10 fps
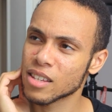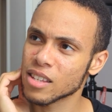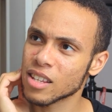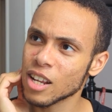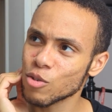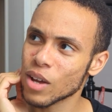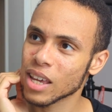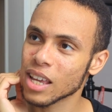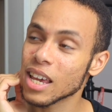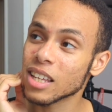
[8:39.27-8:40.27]
did I do that
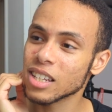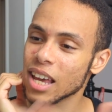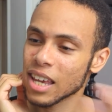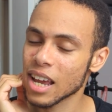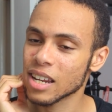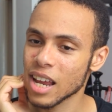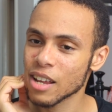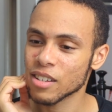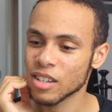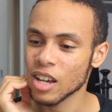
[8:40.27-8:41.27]
again? Yeah, I did that again.
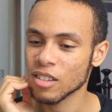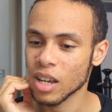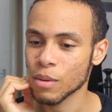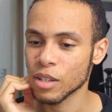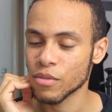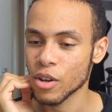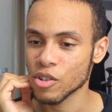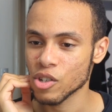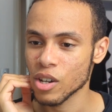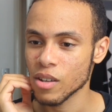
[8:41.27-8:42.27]
That second time I did
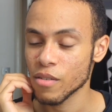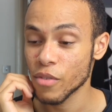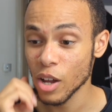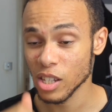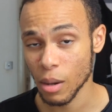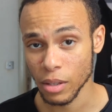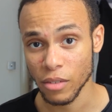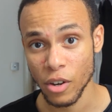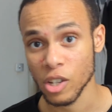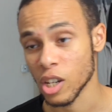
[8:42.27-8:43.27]
first year. Third time I did
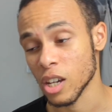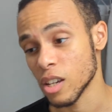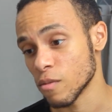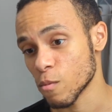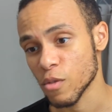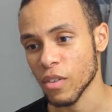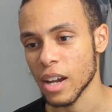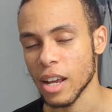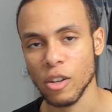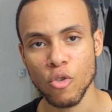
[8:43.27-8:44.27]
first year even was fine.
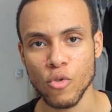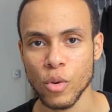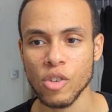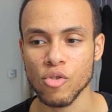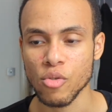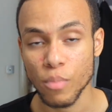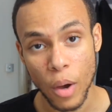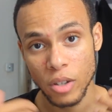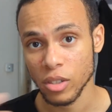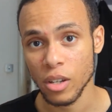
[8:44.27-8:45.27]
I had no real issues.
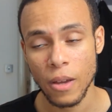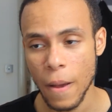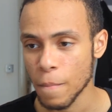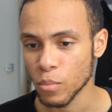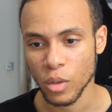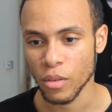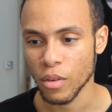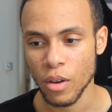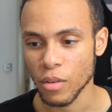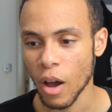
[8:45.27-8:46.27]
Passed it
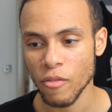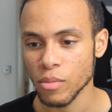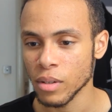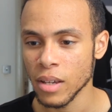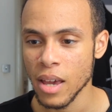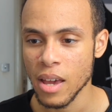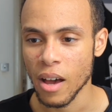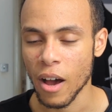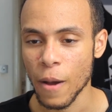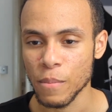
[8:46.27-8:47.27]
comfortably.
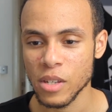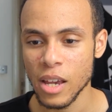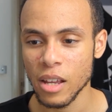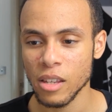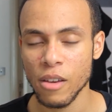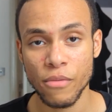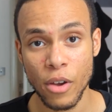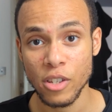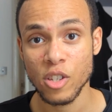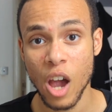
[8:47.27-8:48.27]
Second year,
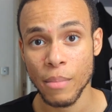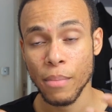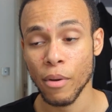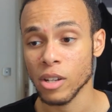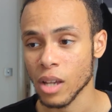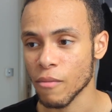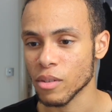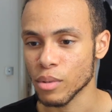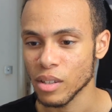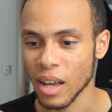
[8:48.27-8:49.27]
first term I passed
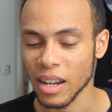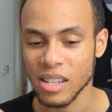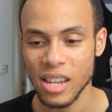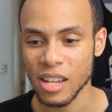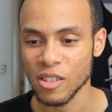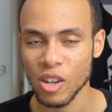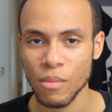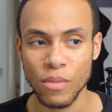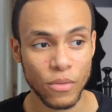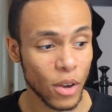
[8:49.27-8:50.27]
comfortably, and then
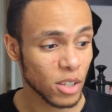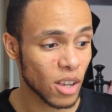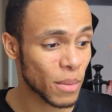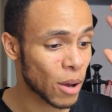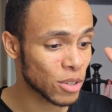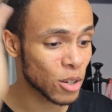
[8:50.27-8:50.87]
first term I was in